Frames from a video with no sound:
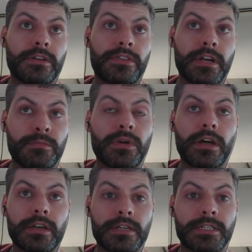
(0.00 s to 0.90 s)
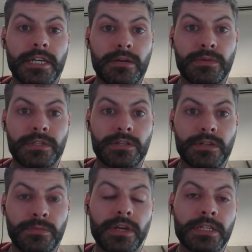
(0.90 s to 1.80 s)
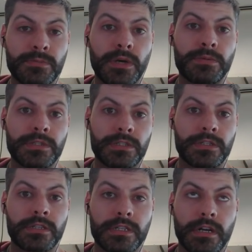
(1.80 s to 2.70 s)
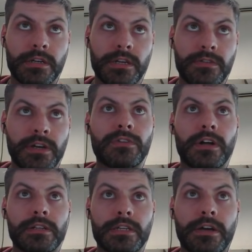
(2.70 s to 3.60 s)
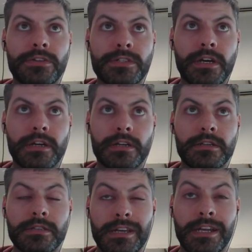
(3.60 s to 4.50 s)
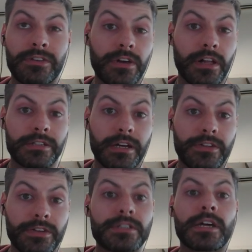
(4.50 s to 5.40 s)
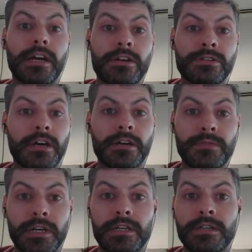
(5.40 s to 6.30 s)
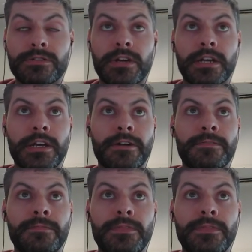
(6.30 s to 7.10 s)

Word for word: I'm probably going to take a position, probably a small position to start, given how volatile the stock is and how volatile the entire stock market is right now.